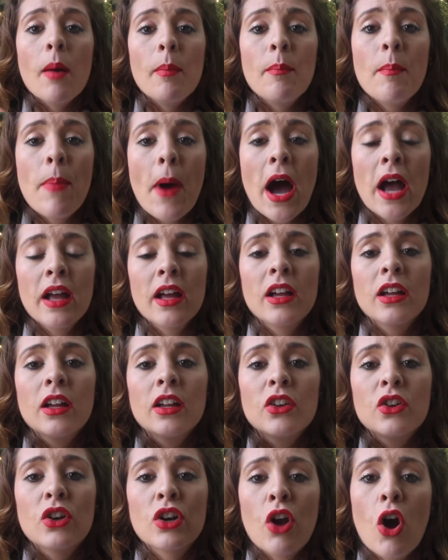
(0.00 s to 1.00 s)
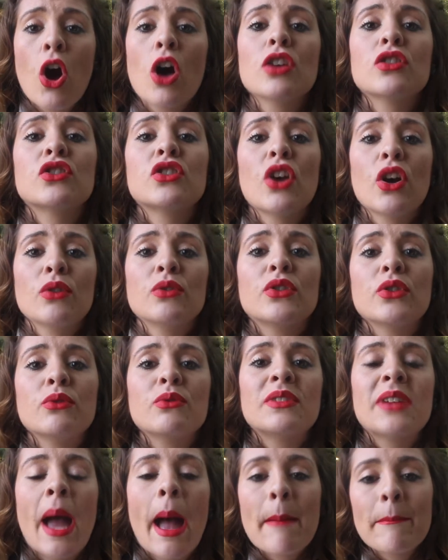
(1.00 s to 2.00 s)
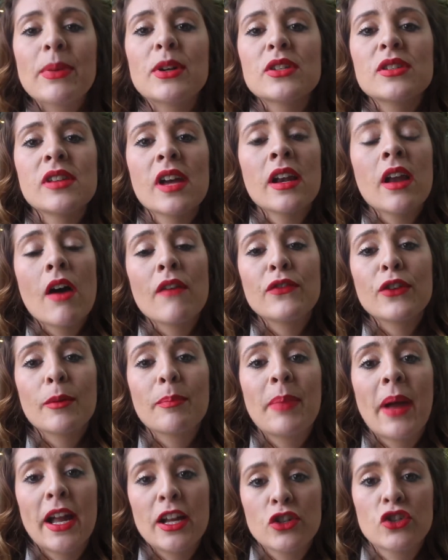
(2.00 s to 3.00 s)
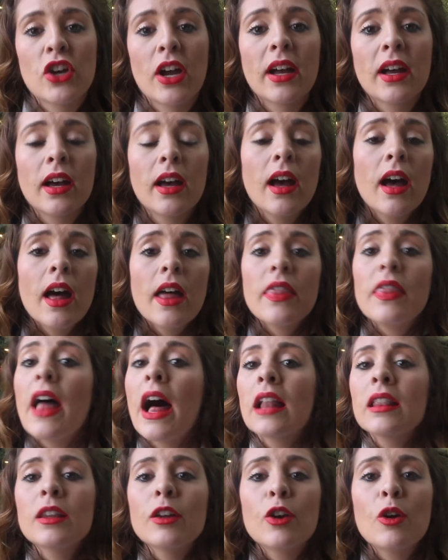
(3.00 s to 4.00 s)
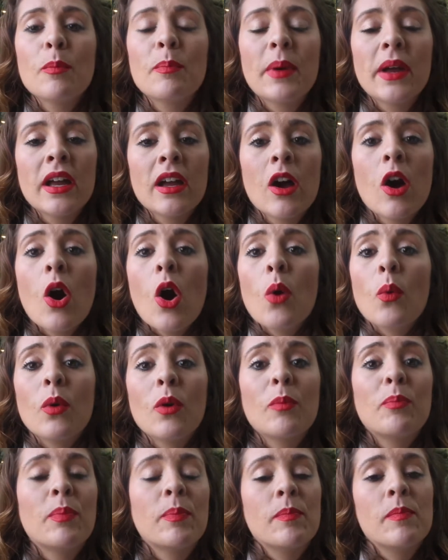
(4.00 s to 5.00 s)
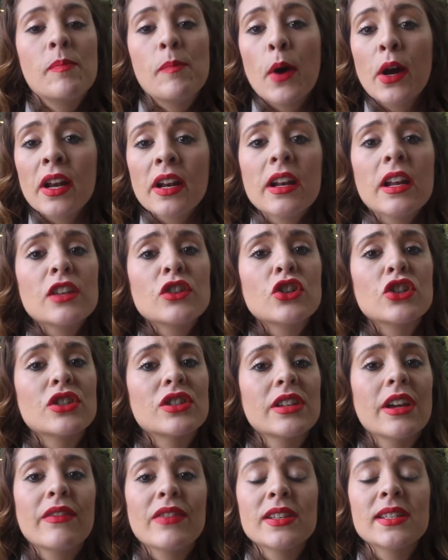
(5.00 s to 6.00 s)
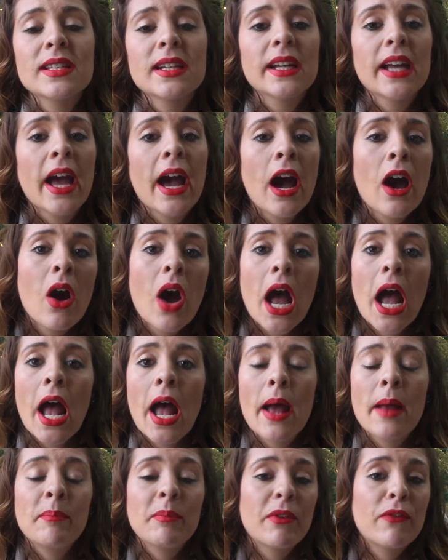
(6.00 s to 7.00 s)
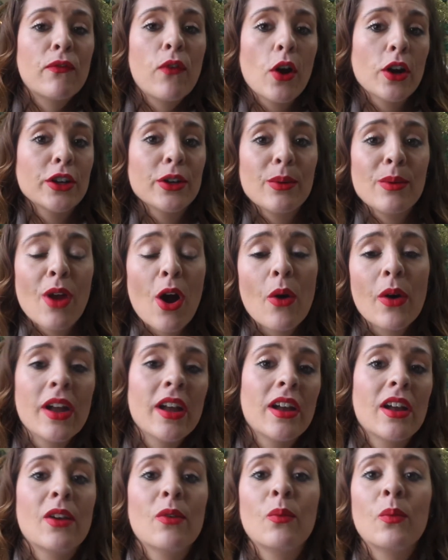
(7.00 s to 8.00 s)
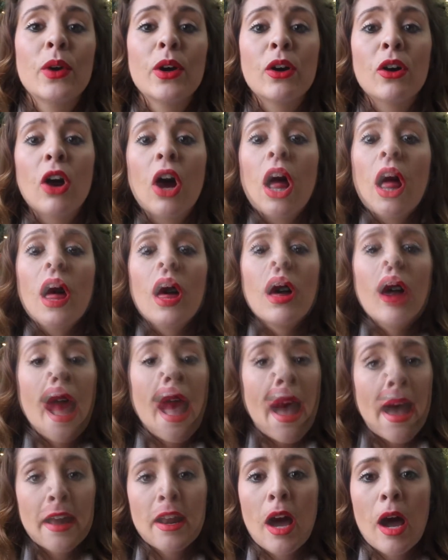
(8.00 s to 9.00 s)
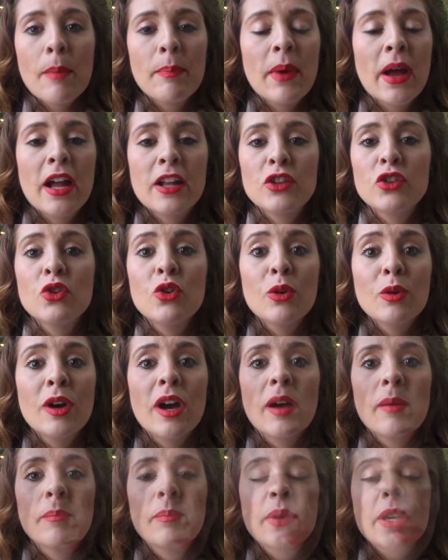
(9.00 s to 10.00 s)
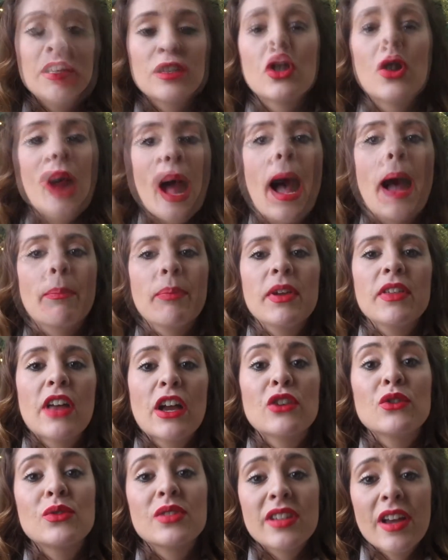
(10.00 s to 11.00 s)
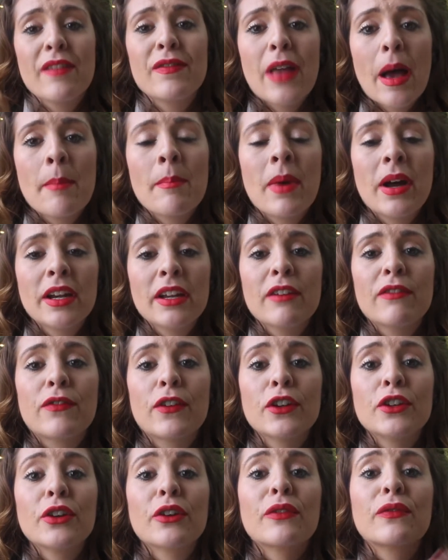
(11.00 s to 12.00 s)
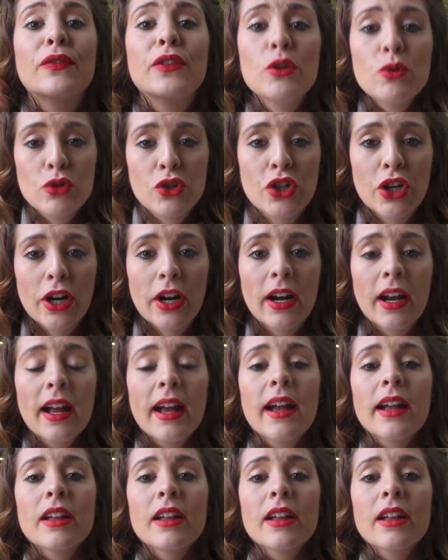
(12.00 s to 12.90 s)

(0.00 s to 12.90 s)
But you could also do 10% of your paycheck. That little bit will Put it in your savings account and before you know it, it will, it will add up and you'll, you'll be, be so happy that you saved that money for your future.